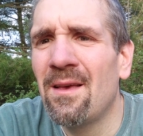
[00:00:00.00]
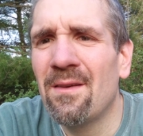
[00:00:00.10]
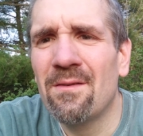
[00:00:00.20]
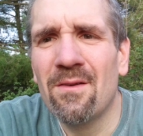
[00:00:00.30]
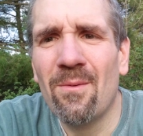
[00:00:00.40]

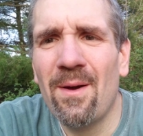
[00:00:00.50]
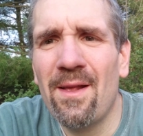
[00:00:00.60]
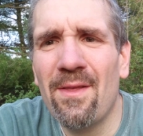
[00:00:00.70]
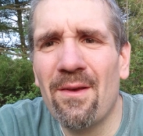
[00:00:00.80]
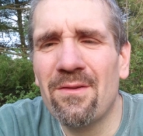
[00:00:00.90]
Still
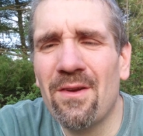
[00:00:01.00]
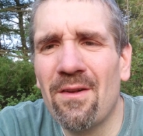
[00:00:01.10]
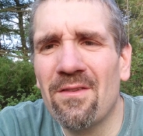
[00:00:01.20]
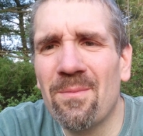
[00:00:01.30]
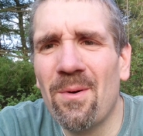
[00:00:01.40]
waiting those
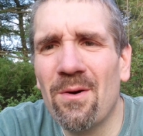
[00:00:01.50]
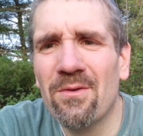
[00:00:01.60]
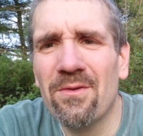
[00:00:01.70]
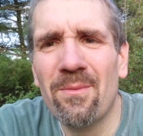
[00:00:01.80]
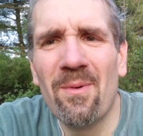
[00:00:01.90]
darn
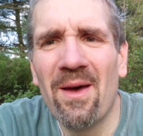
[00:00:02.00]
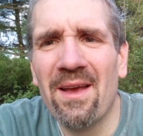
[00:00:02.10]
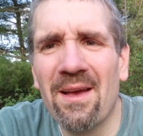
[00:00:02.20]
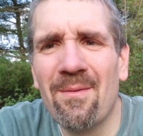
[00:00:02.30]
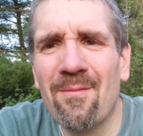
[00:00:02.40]
spokes for the
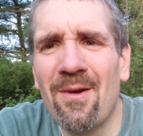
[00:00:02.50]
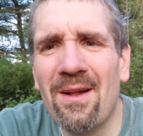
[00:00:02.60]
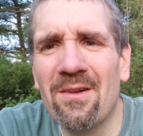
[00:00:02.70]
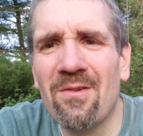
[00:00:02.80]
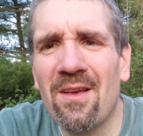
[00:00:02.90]
bike. I'm ready
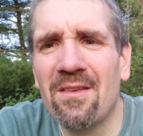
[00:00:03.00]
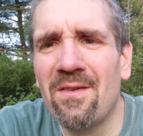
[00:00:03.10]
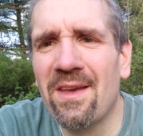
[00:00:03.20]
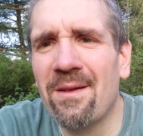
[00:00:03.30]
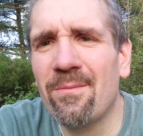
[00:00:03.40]
to try
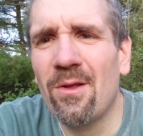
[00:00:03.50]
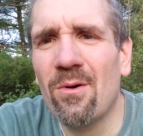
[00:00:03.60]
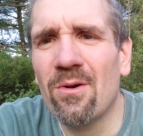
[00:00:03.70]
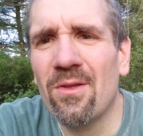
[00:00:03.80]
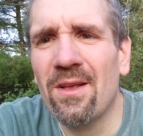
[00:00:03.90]
to get them
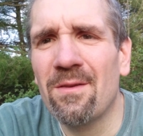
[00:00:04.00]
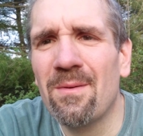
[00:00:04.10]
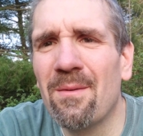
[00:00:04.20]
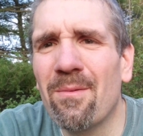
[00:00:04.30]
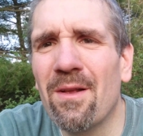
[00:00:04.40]
locally. It's
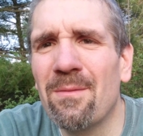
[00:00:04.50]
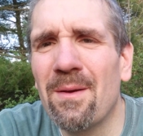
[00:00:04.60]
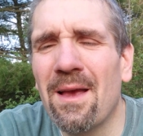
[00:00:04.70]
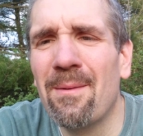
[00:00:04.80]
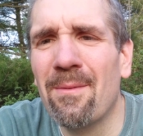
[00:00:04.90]
been a, it's
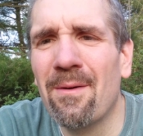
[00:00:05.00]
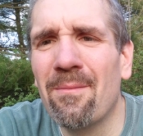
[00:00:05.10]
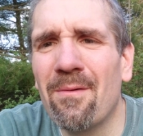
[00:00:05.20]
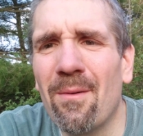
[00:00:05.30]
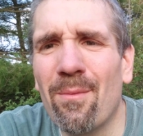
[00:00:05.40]
become a
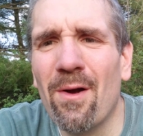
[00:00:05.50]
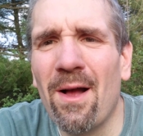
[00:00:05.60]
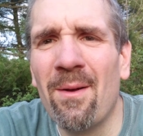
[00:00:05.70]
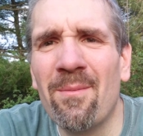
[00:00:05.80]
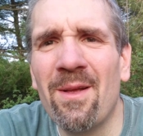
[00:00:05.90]
real
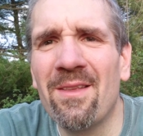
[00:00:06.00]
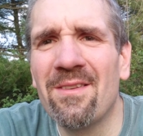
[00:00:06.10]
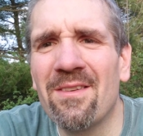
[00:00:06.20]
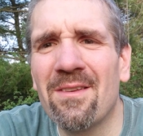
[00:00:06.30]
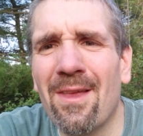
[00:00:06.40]
problem. It's
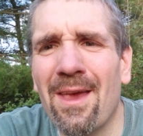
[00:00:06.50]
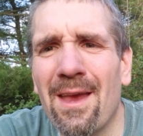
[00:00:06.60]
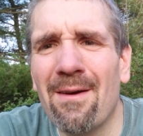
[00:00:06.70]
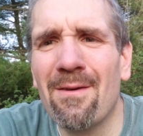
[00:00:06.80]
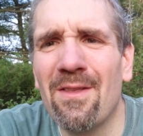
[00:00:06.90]
just
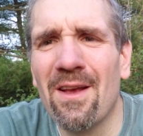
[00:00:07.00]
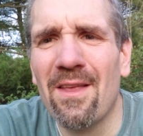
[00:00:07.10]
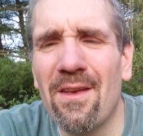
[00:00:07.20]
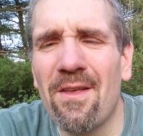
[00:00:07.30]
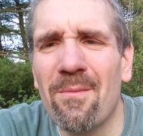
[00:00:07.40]
delaying everything on
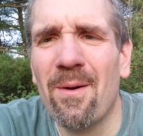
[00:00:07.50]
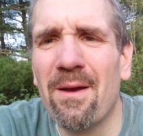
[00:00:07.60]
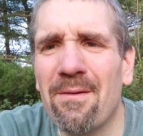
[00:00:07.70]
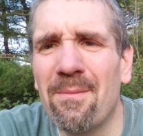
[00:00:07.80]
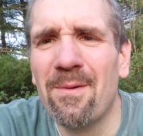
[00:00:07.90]
the other bike
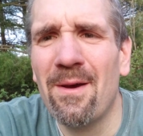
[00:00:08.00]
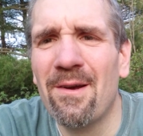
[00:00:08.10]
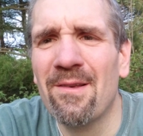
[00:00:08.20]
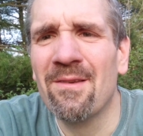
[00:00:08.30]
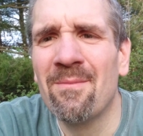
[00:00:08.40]

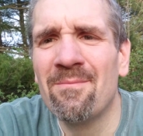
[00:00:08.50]
repairs.